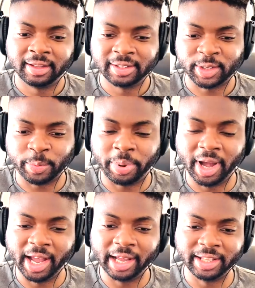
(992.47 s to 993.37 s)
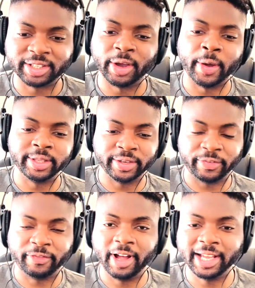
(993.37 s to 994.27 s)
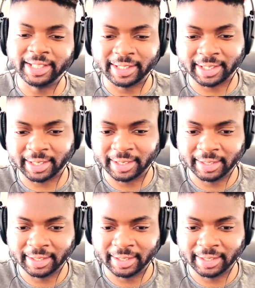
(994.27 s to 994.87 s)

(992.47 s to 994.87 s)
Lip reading: So Pyle is going to fight.